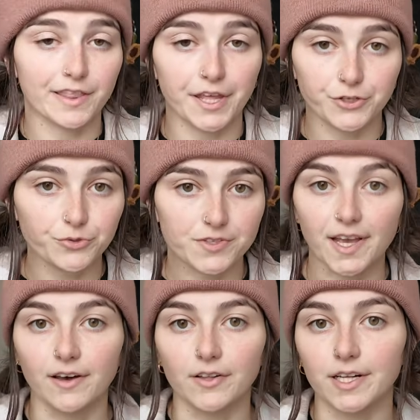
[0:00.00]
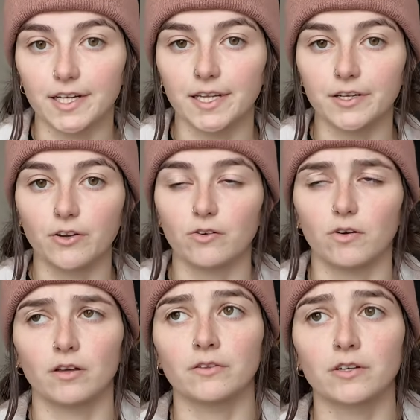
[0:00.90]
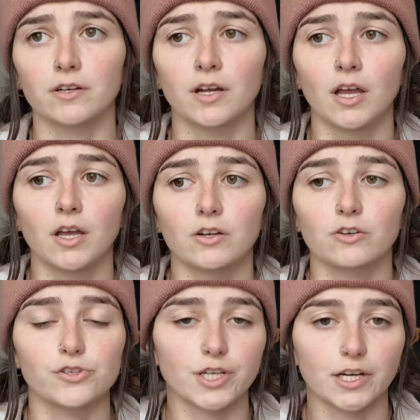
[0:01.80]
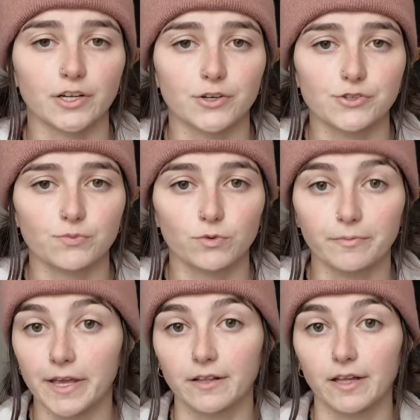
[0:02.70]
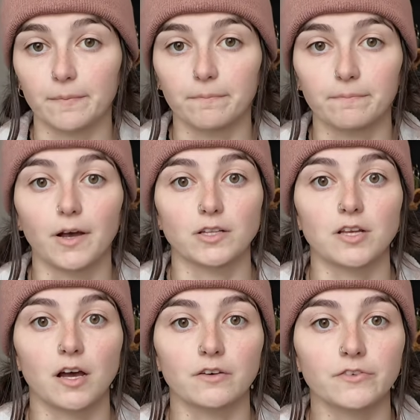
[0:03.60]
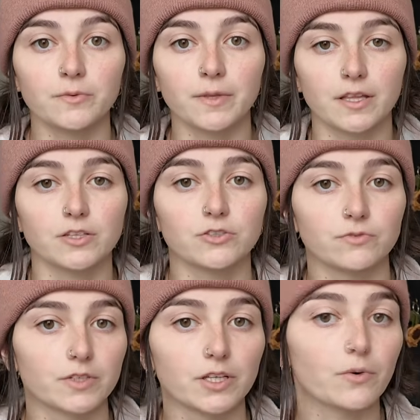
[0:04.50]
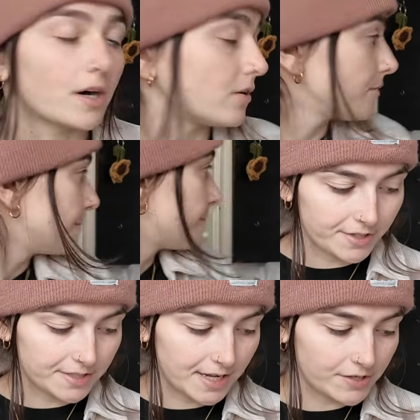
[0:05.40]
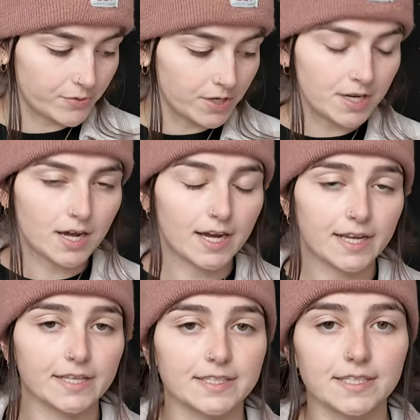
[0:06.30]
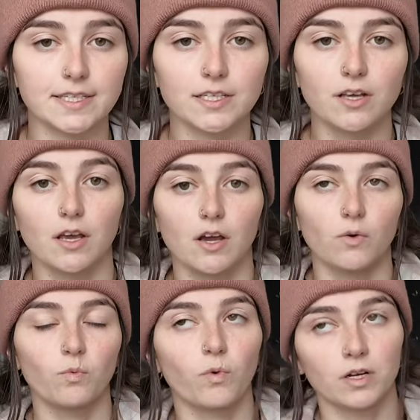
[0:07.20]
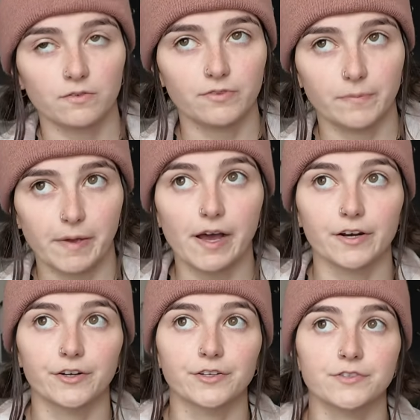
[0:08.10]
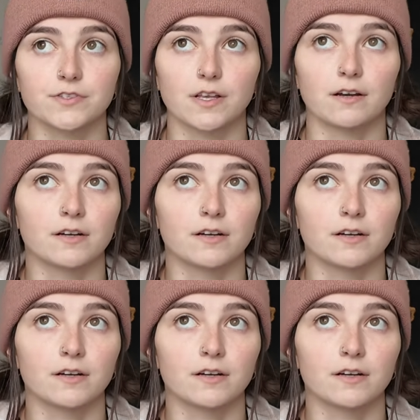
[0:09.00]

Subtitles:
they do sell, and I know other crocheters will make like a ton of them and they do really well. For this next one, I did one of the patterns.